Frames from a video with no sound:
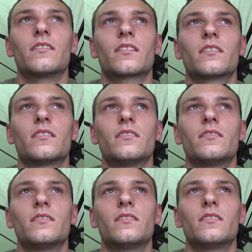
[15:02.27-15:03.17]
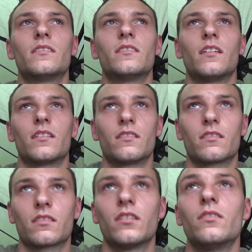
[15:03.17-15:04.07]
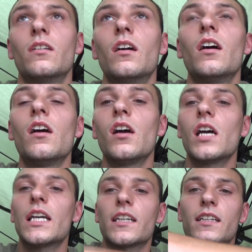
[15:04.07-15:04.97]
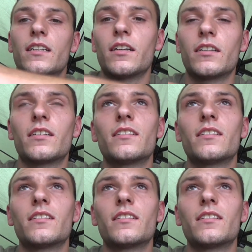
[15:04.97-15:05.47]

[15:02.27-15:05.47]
was a coot. No, it's just a coot. Yeah,